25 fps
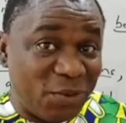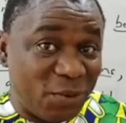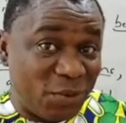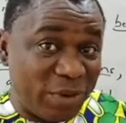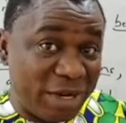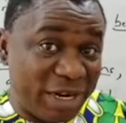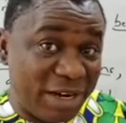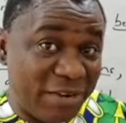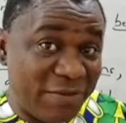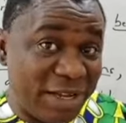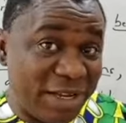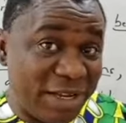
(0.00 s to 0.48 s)

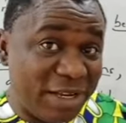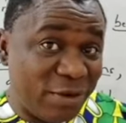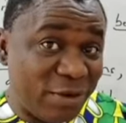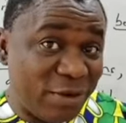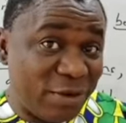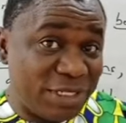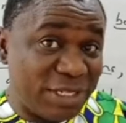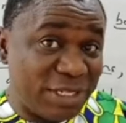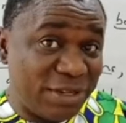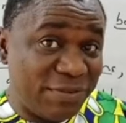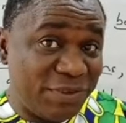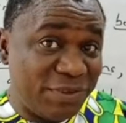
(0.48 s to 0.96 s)
Wherever there
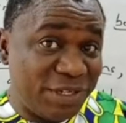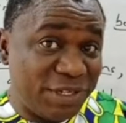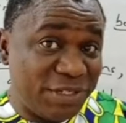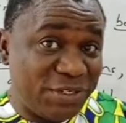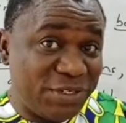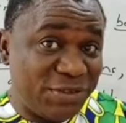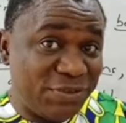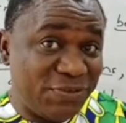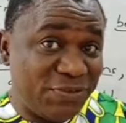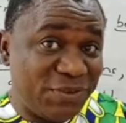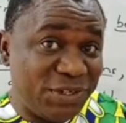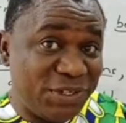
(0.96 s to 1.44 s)
was a
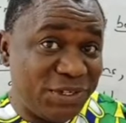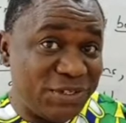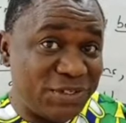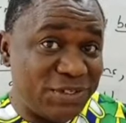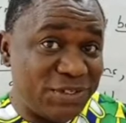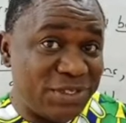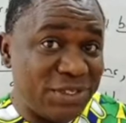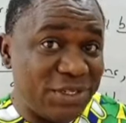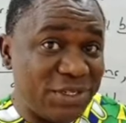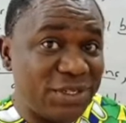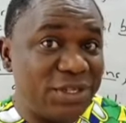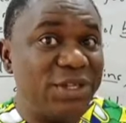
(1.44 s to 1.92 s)
victory
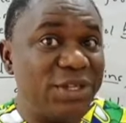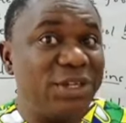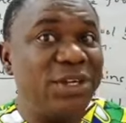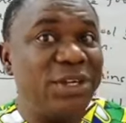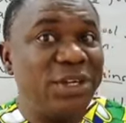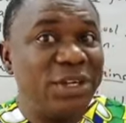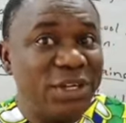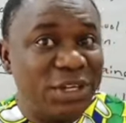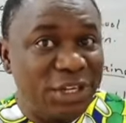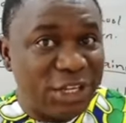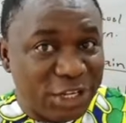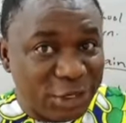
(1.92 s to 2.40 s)
feast,
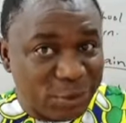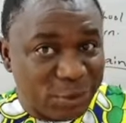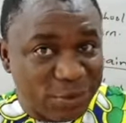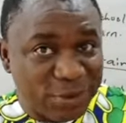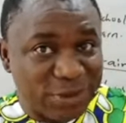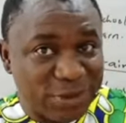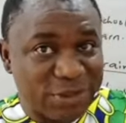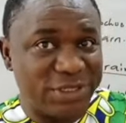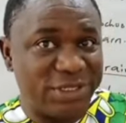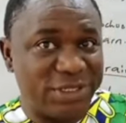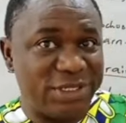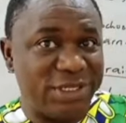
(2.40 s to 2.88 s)
he
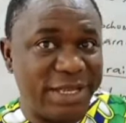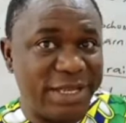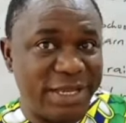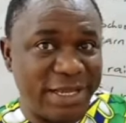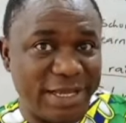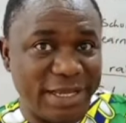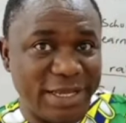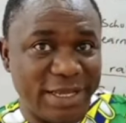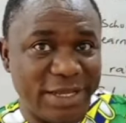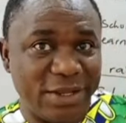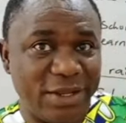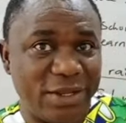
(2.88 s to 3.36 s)
was
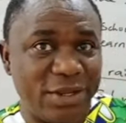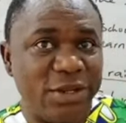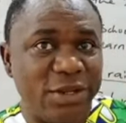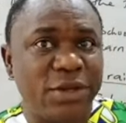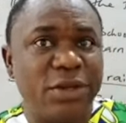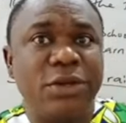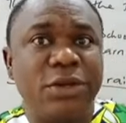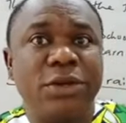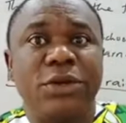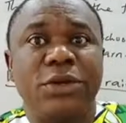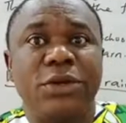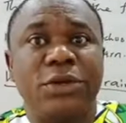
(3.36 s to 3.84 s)
there.
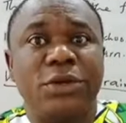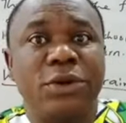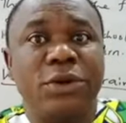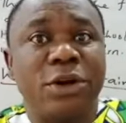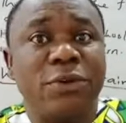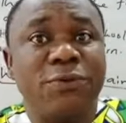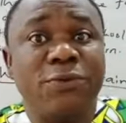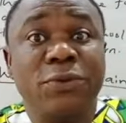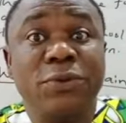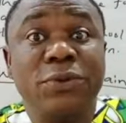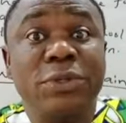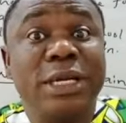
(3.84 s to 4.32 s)
He
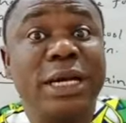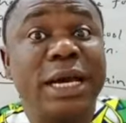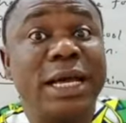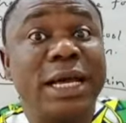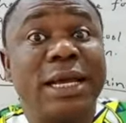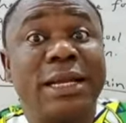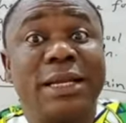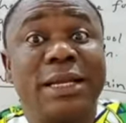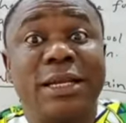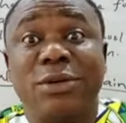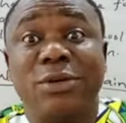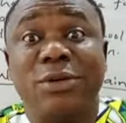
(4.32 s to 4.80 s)
often
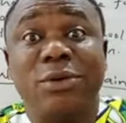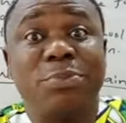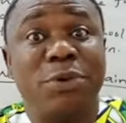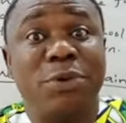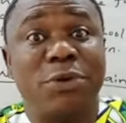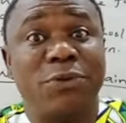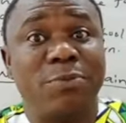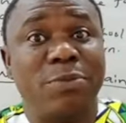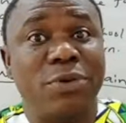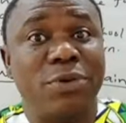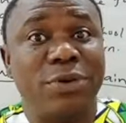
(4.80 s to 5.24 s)
gathered a group of